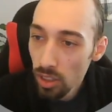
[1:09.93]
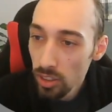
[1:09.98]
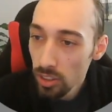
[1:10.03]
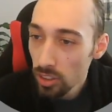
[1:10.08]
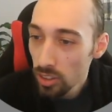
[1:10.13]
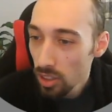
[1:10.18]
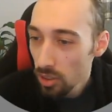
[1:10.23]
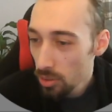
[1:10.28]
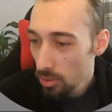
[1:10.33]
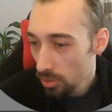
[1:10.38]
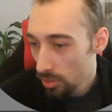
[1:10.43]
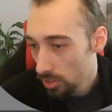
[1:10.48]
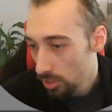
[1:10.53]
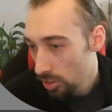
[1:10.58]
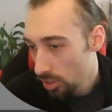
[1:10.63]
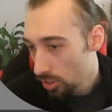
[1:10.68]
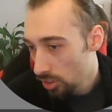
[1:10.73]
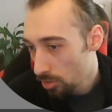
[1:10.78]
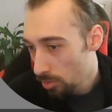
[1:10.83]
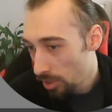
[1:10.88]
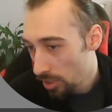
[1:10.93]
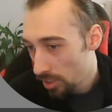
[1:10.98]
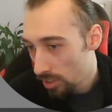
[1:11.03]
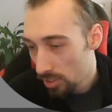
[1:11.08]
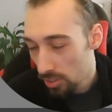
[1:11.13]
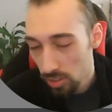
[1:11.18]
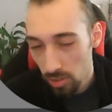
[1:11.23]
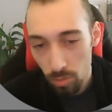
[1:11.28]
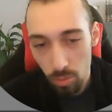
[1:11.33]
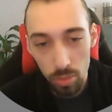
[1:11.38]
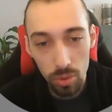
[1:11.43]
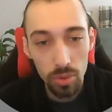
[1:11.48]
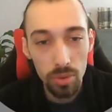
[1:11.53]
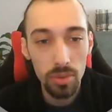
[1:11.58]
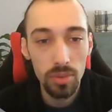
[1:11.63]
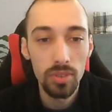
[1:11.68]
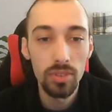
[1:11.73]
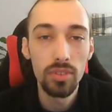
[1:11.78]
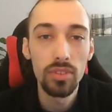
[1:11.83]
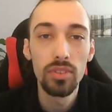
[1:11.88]
So just to make this simple,
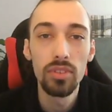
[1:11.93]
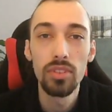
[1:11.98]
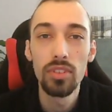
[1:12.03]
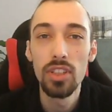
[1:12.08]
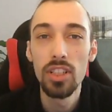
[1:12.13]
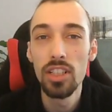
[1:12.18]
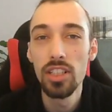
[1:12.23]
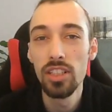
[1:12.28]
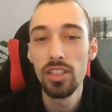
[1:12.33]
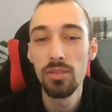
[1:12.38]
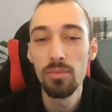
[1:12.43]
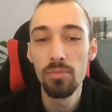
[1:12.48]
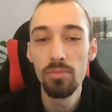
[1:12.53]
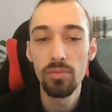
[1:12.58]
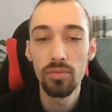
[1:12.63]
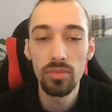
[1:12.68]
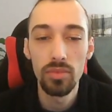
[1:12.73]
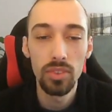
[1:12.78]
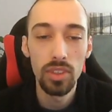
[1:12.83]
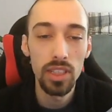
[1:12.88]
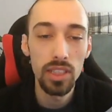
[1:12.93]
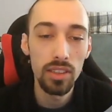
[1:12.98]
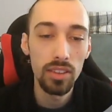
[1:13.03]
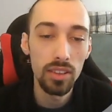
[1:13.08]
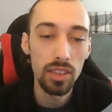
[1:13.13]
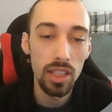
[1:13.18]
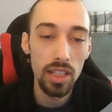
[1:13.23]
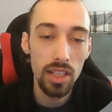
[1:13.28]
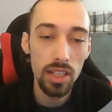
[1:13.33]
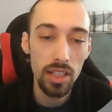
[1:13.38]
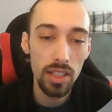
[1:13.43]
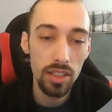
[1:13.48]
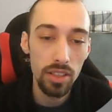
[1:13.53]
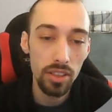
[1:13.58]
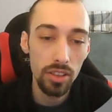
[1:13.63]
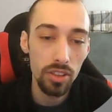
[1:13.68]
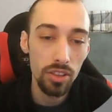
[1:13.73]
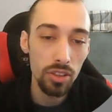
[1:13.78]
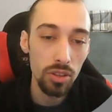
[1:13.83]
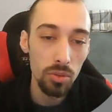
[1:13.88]
let's say
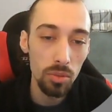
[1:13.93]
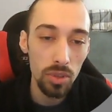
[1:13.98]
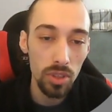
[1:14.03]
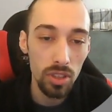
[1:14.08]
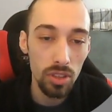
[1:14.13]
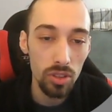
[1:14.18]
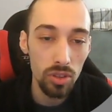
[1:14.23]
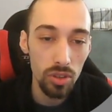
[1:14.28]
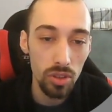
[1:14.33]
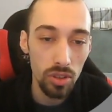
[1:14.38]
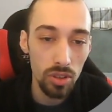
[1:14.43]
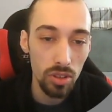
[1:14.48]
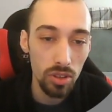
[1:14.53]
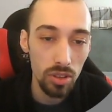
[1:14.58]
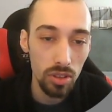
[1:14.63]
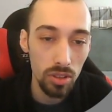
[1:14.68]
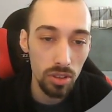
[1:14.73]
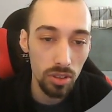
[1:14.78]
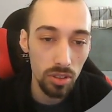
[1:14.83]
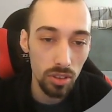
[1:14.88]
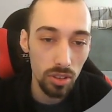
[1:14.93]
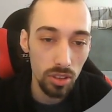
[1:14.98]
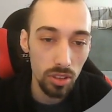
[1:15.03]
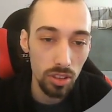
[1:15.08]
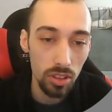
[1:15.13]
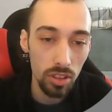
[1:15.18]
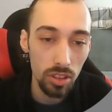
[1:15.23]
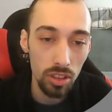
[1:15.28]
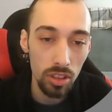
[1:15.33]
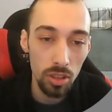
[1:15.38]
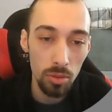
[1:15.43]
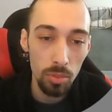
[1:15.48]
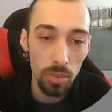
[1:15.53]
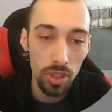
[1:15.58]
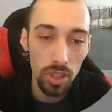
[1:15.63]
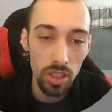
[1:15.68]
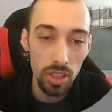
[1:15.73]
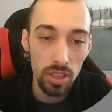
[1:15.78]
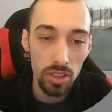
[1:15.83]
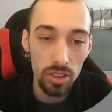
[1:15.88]
you want to draw a
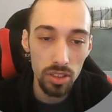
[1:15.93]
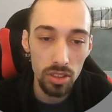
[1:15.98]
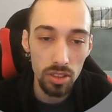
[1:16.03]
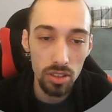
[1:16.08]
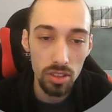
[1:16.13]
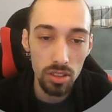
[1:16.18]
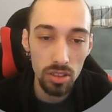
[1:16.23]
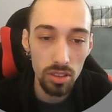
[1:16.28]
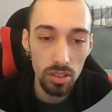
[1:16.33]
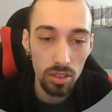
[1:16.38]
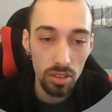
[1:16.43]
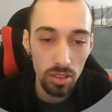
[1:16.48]
person